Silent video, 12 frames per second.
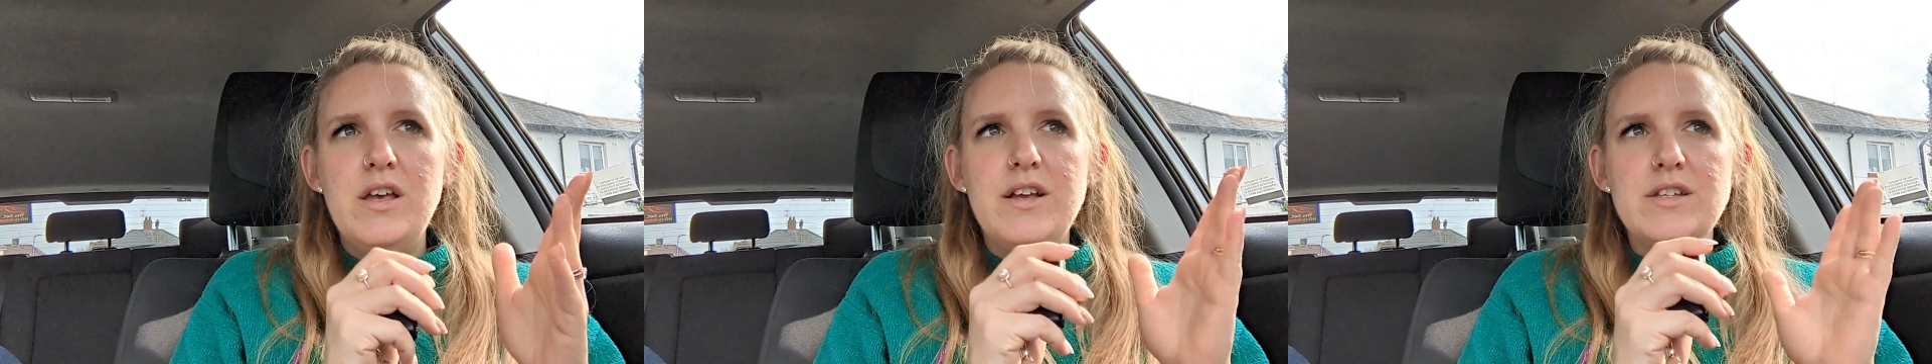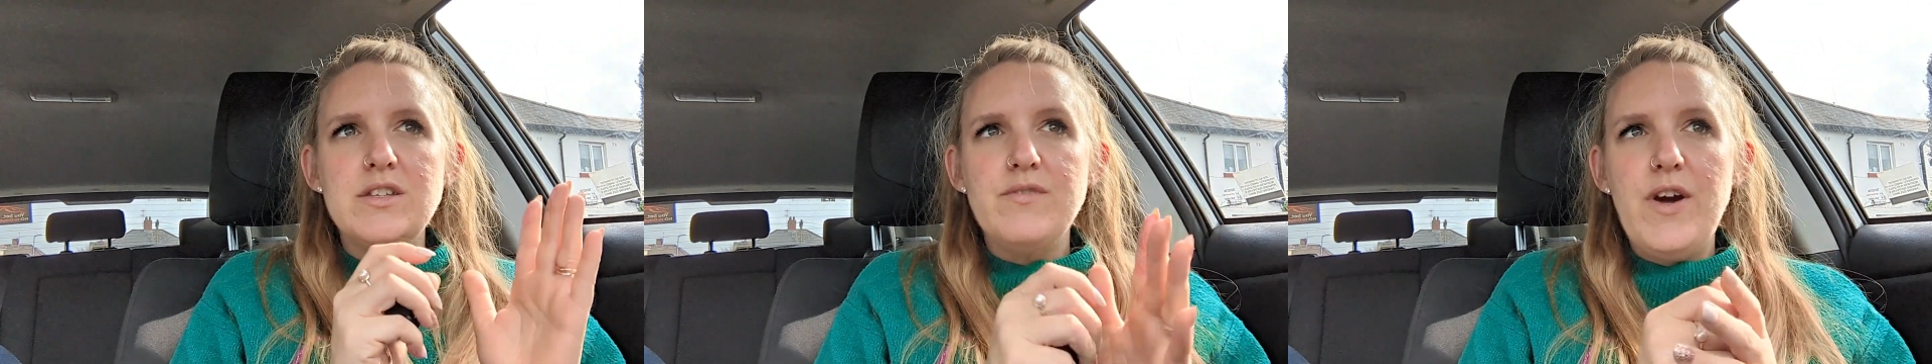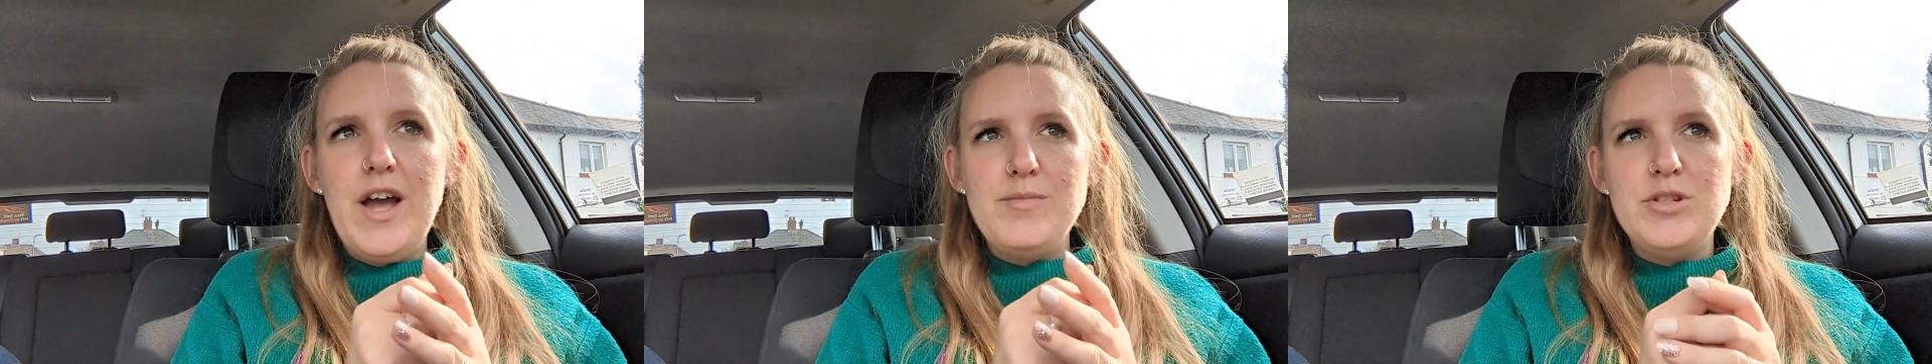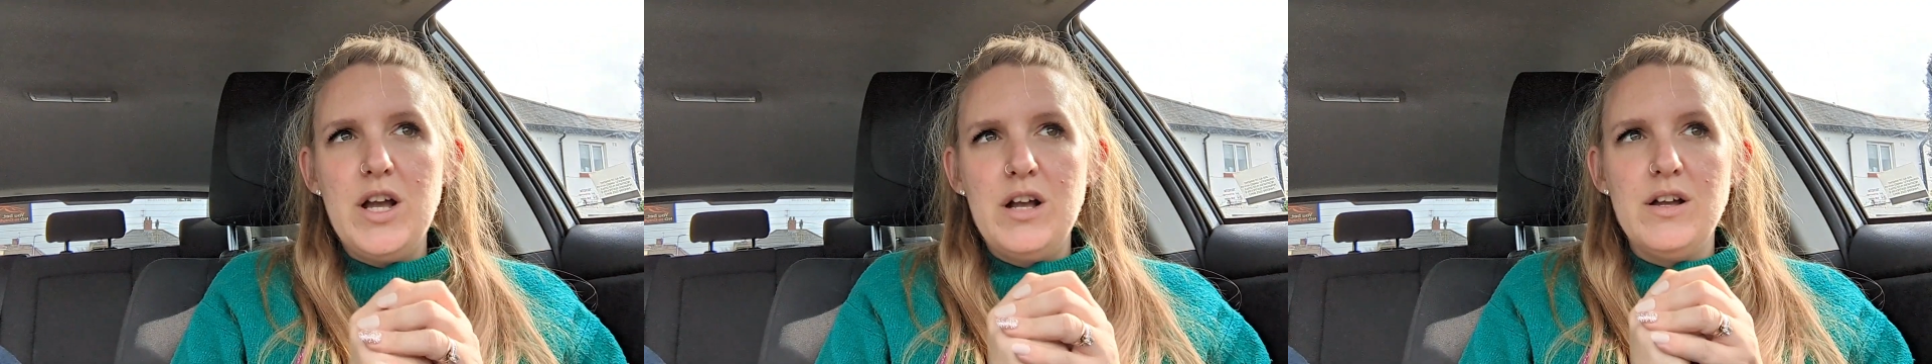is a
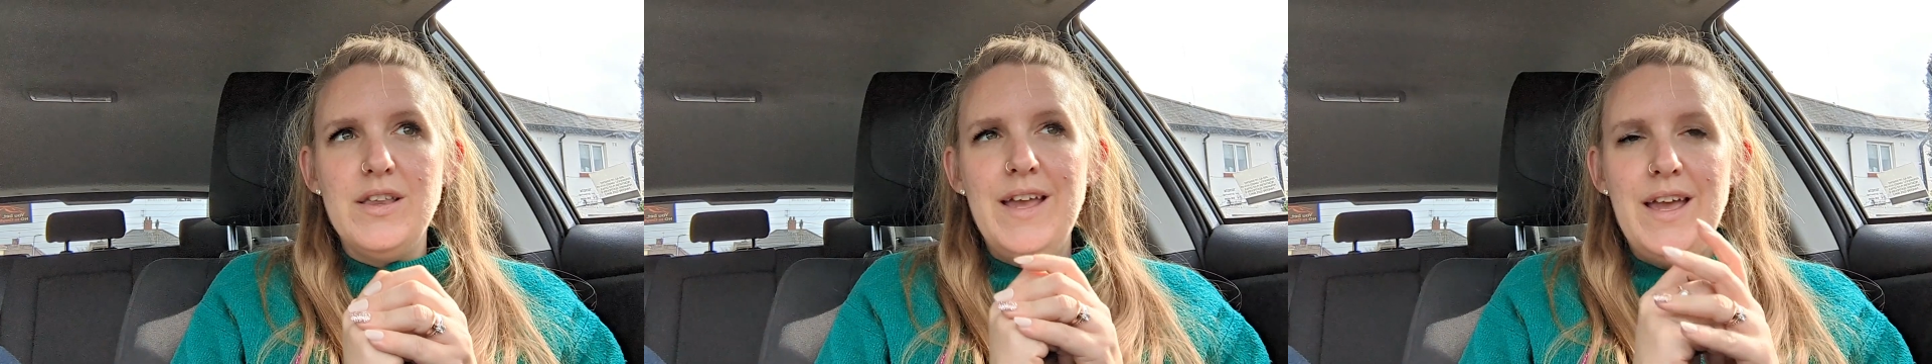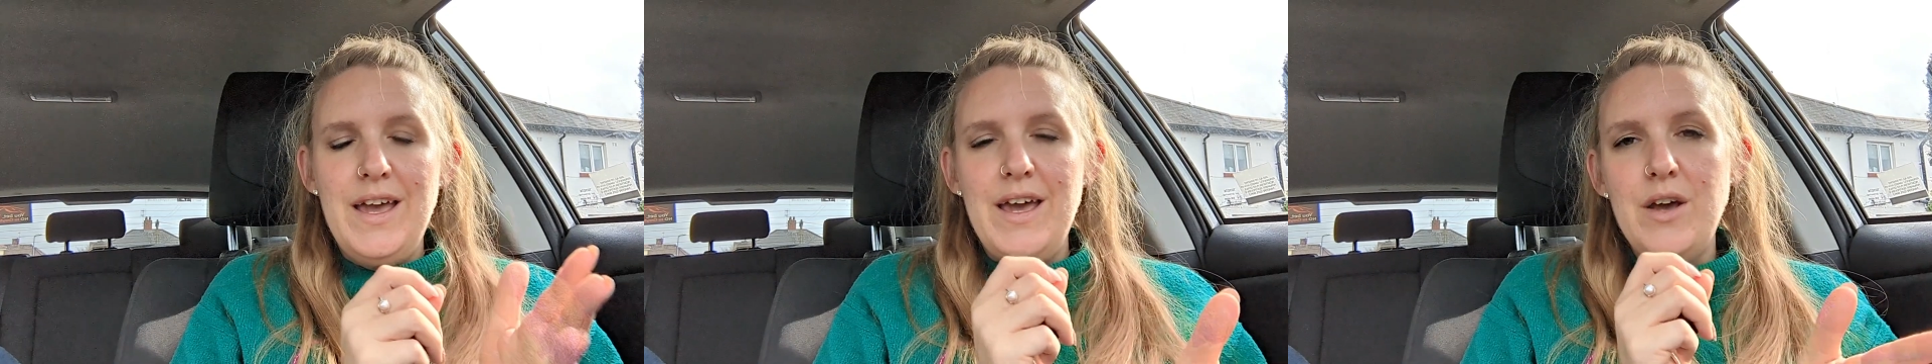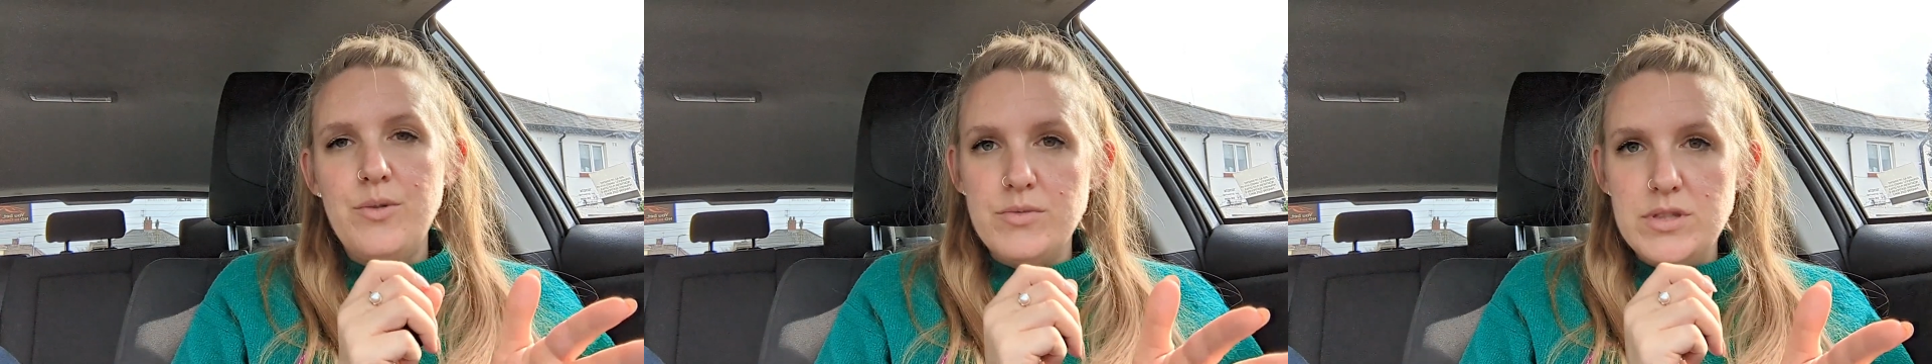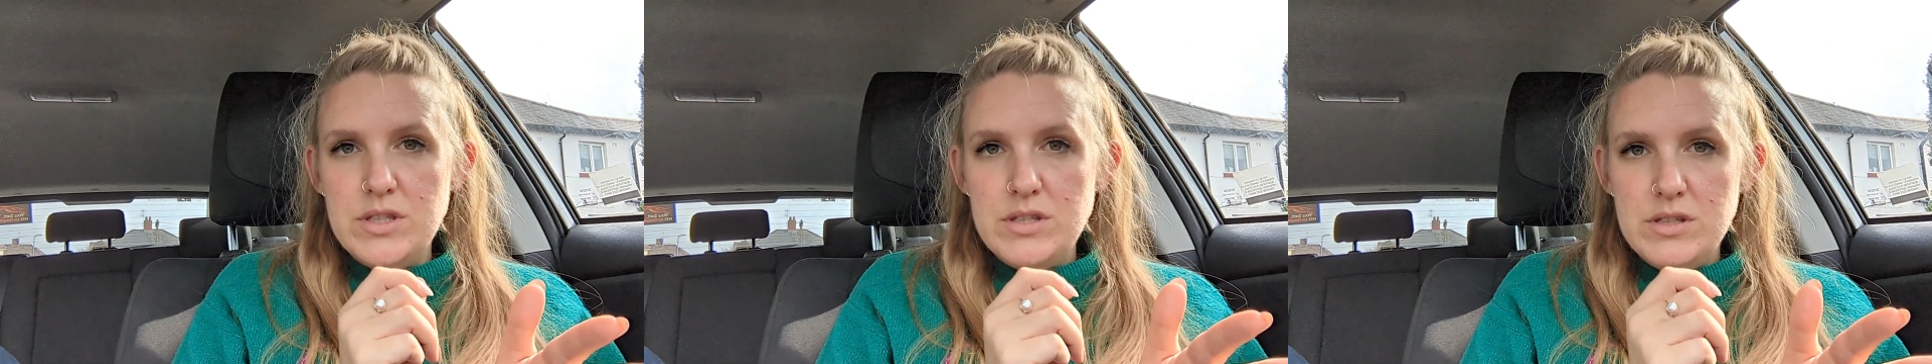vibe check on the
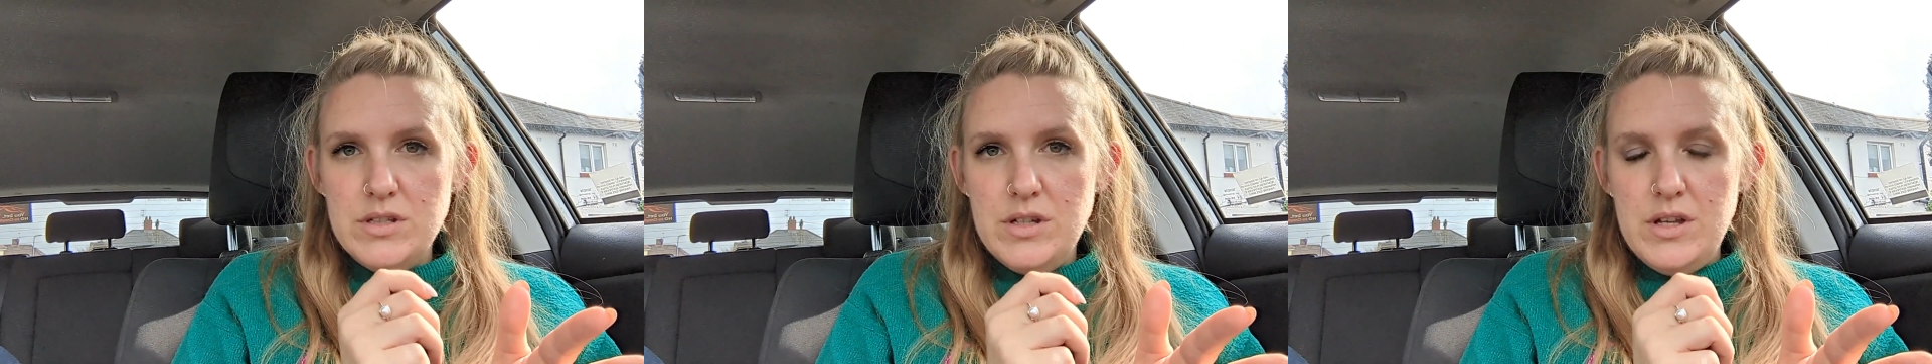house.